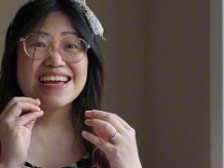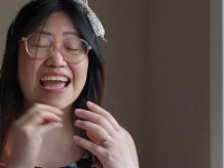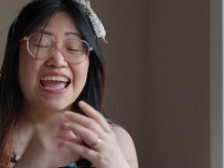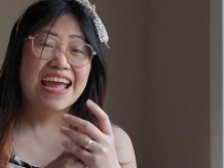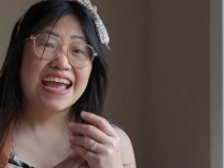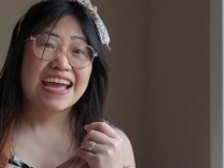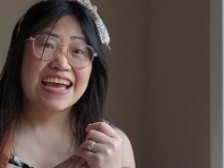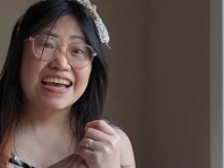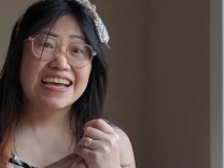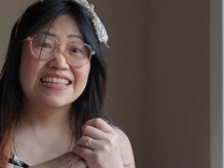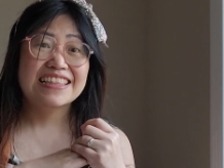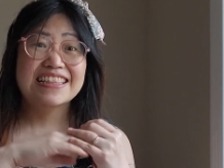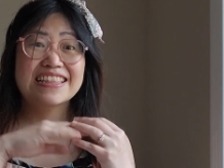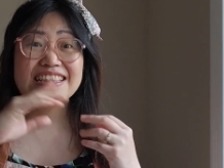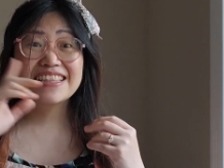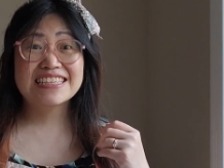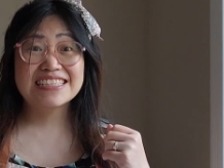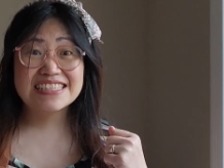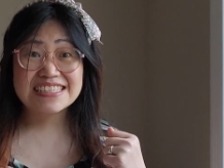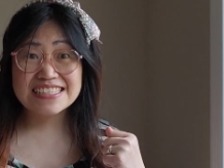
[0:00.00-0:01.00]
And
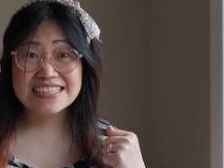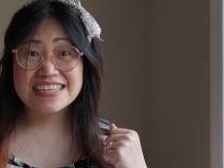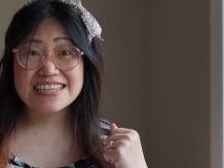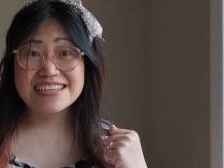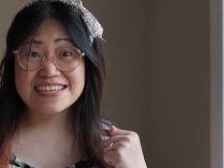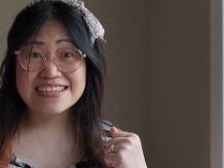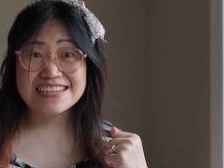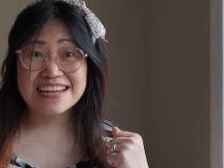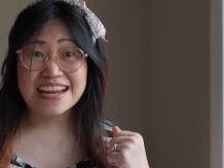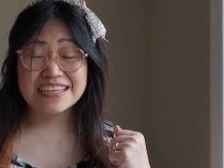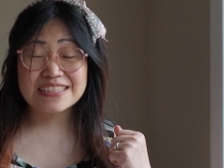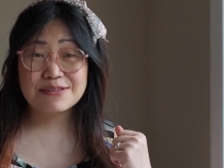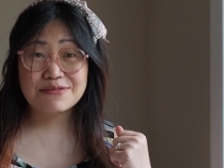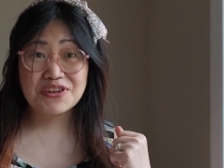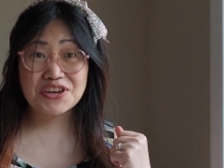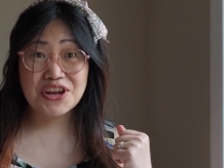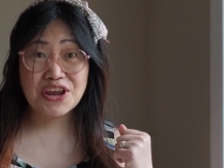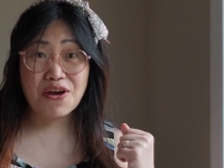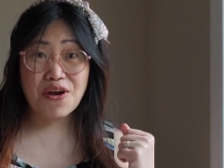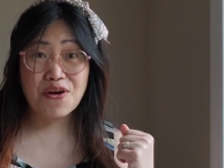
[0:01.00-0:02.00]
this is the next
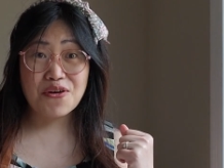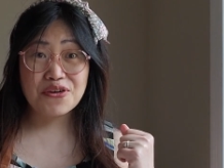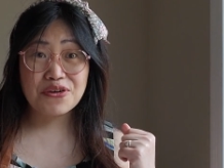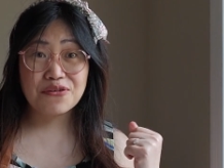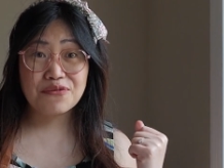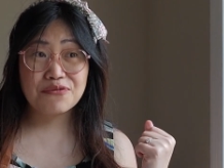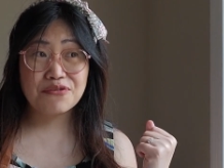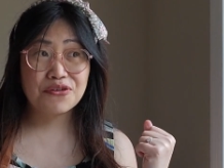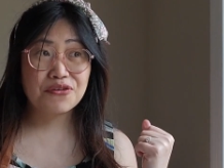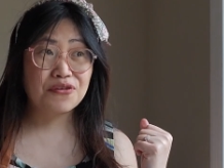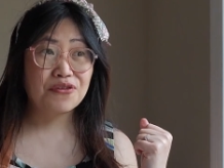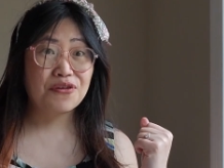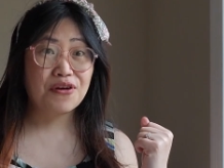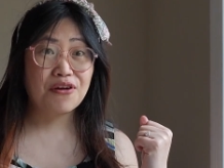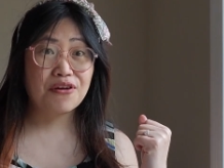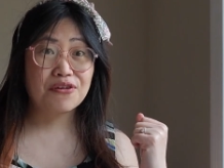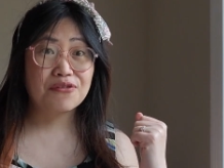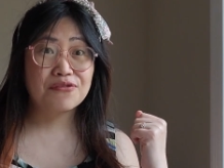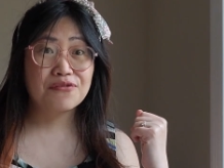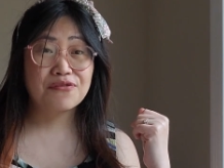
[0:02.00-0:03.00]
video if you
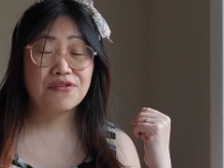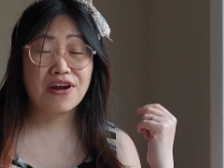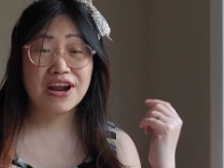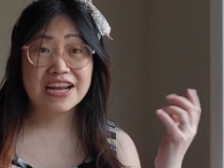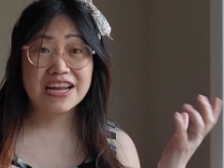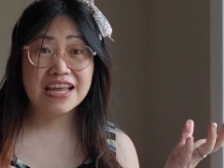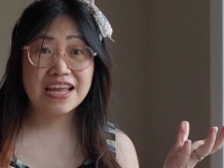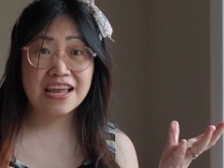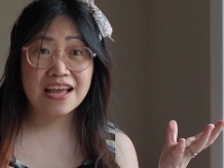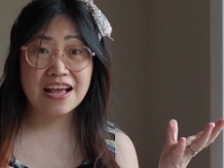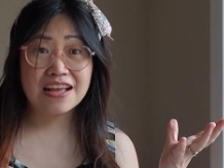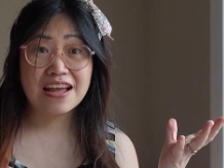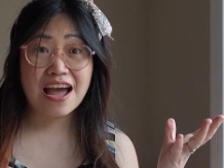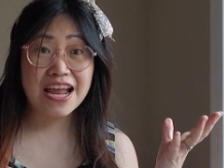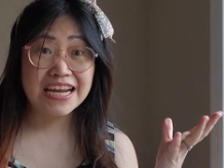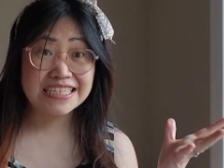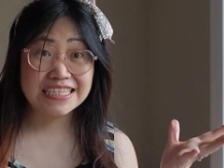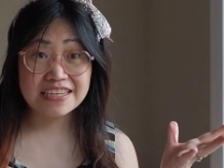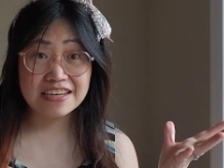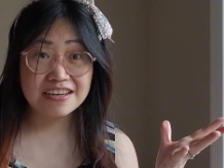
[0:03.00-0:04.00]
are finding
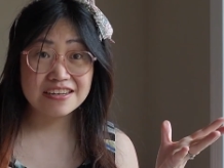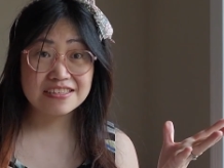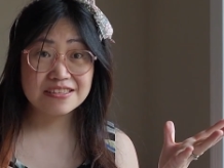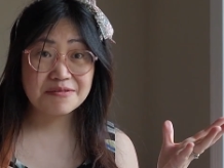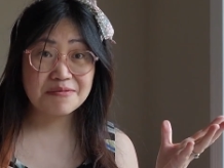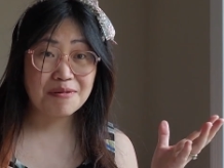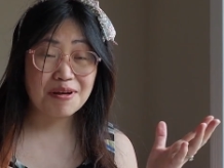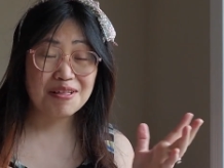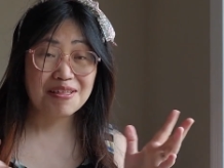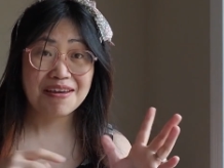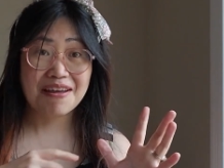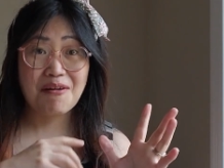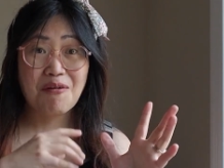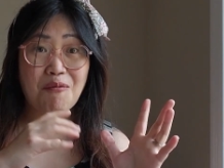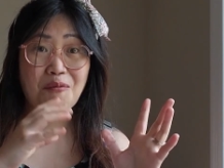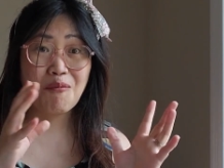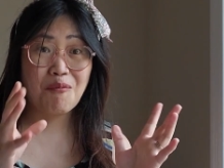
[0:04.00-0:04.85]
ideas about like